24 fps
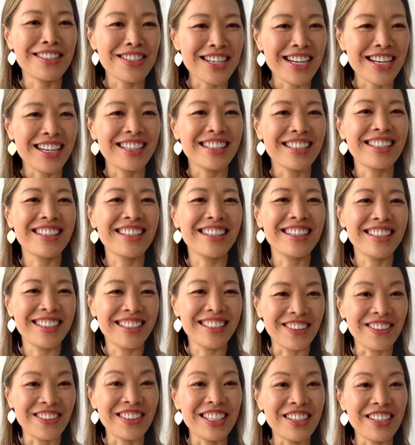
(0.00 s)
China,
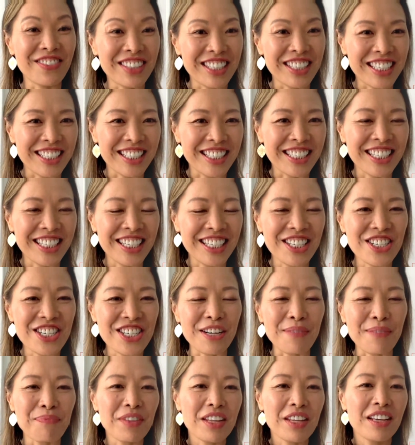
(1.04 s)
you know, even
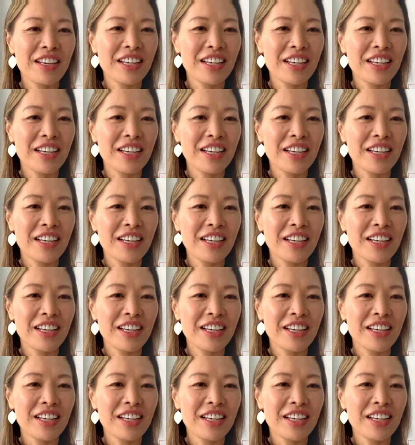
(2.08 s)
Indonesia.